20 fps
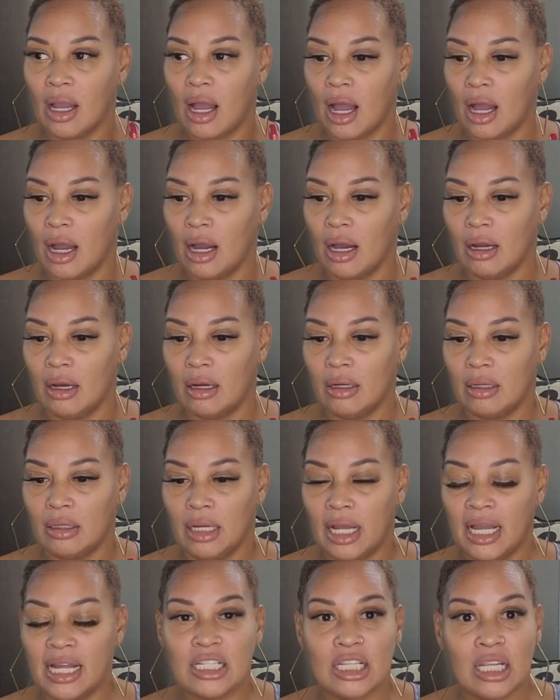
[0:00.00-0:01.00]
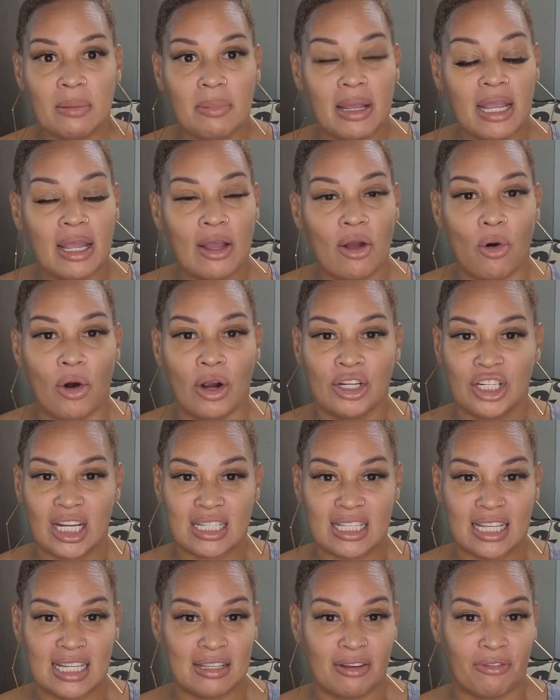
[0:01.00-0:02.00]
uh, intimate or
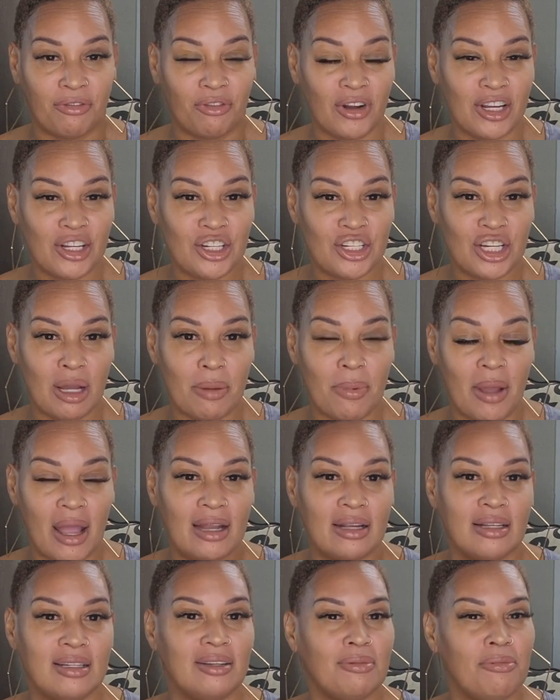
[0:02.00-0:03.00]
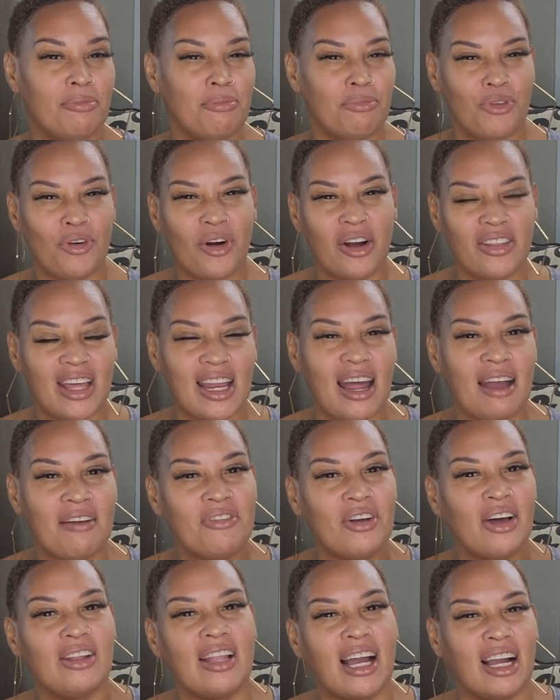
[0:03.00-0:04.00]
just as a friendship. And for that, I
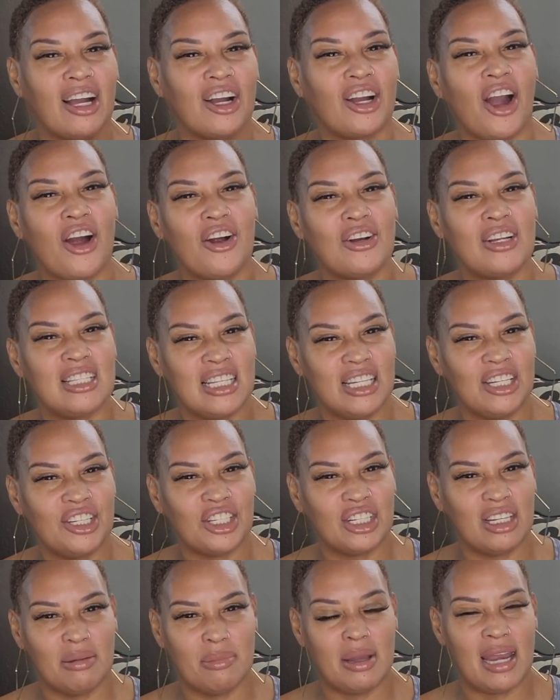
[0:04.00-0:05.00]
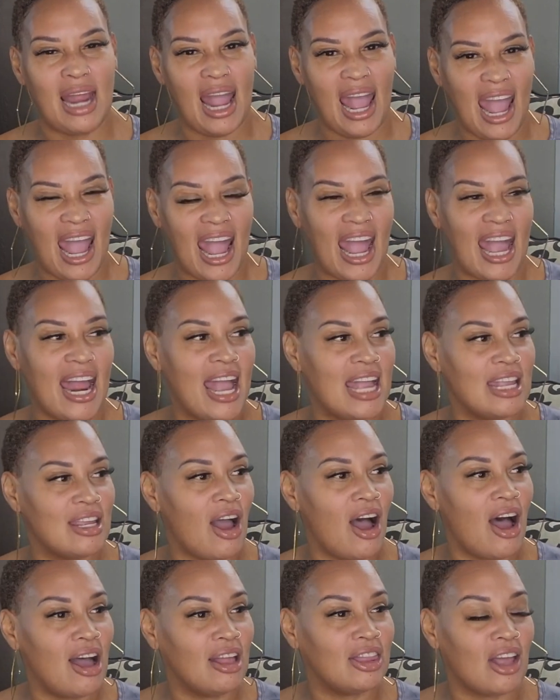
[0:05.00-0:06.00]
felt like a courtesy should have been had. And
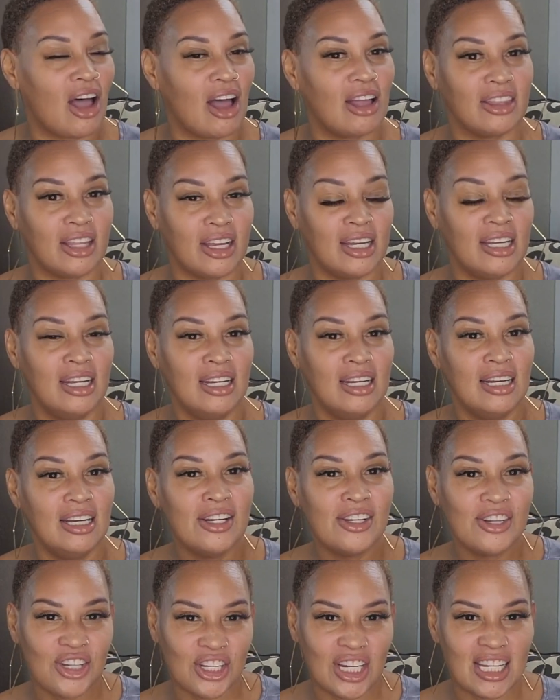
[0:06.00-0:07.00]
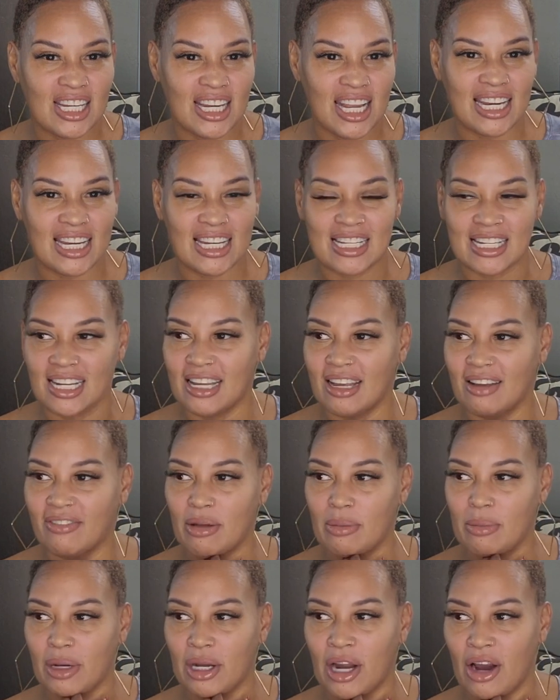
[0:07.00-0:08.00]
y'all thought that she needed to give
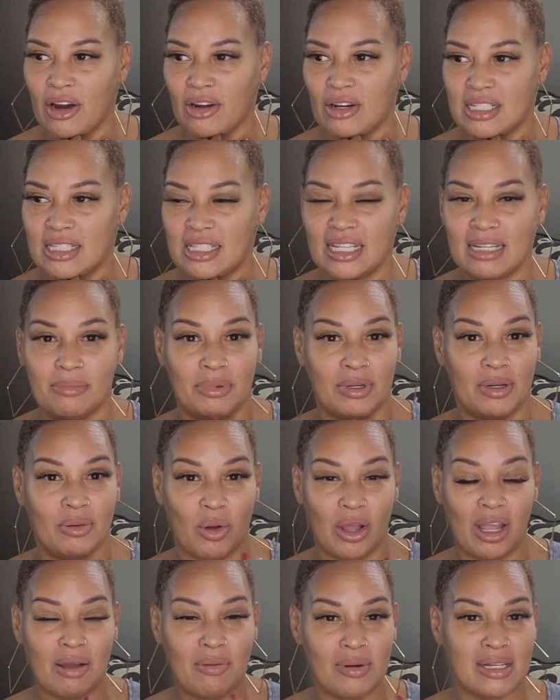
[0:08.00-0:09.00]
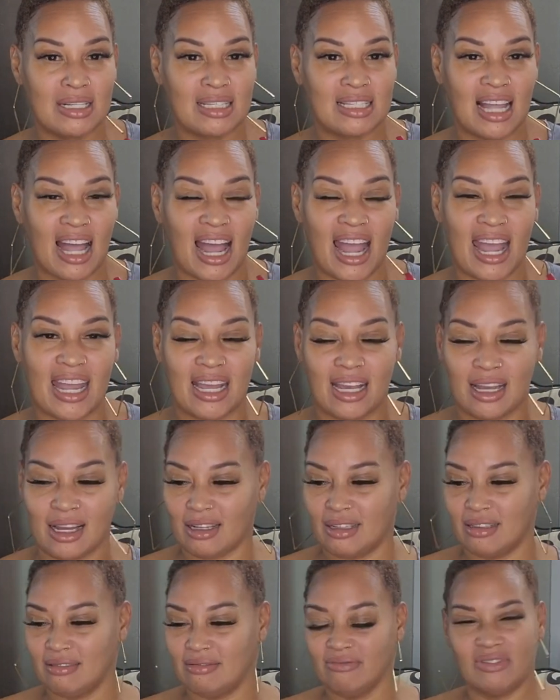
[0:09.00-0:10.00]
him a courtesy, but we was like,
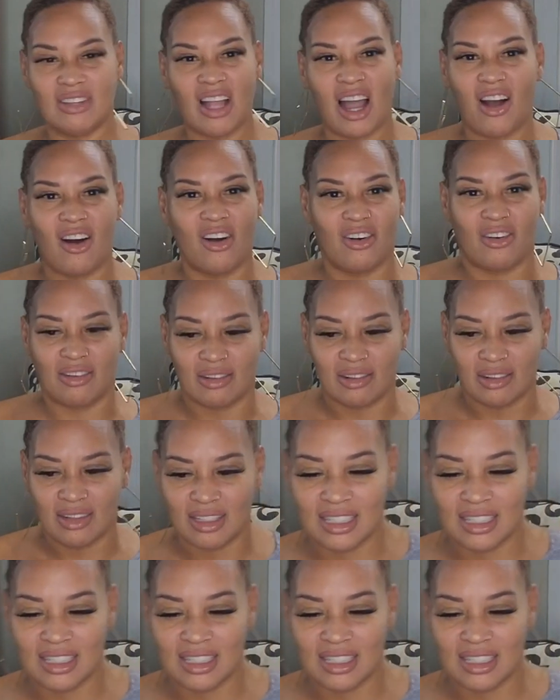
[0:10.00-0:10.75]
no,